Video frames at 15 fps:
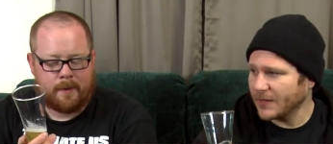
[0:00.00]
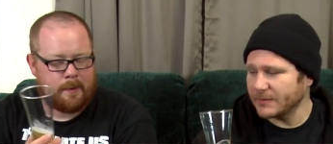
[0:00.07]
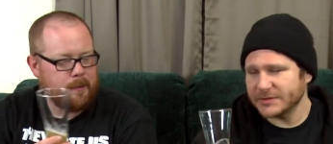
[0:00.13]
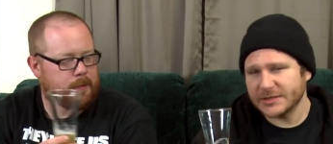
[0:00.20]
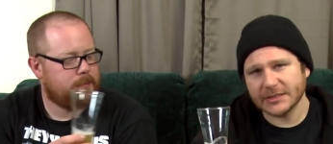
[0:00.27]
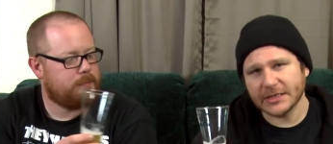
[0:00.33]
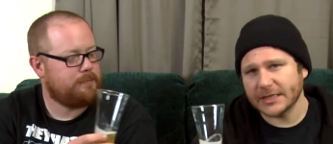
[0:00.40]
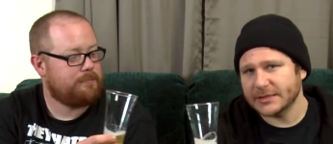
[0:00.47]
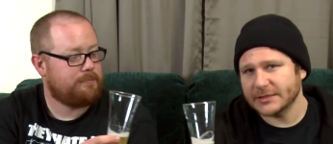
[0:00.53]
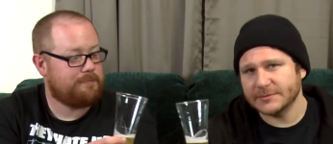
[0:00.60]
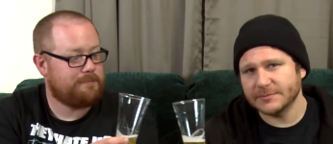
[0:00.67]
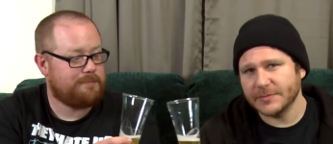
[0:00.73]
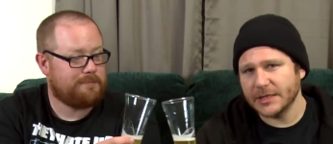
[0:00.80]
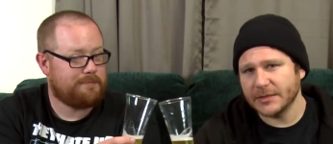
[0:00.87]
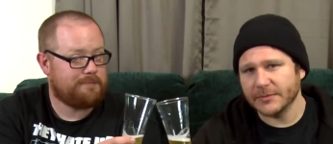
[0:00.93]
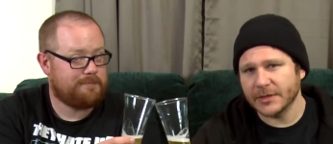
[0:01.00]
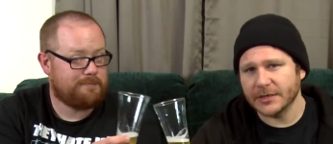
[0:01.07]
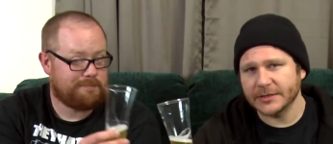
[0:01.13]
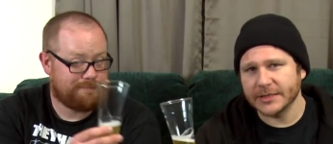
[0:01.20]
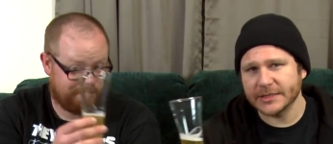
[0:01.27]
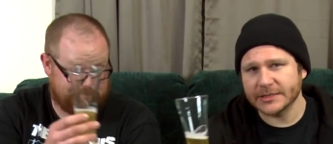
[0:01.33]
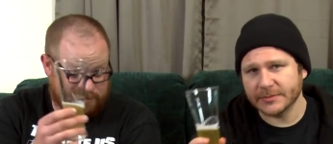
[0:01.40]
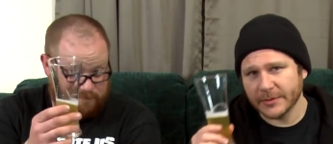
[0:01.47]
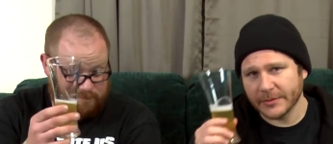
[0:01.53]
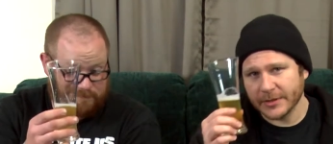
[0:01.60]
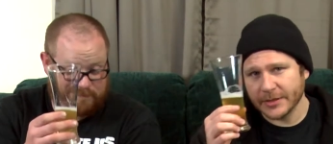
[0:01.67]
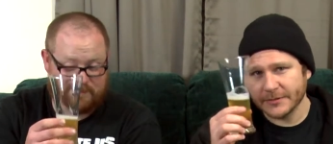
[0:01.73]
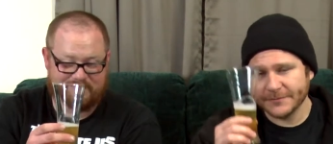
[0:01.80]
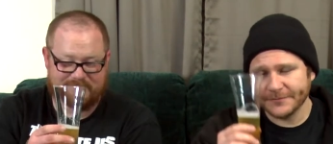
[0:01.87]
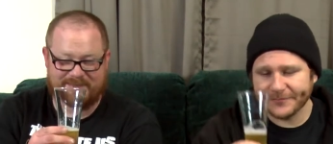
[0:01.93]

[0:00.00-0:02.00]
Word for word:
Speaker 1: Still got the peanut butter taste in my mouth.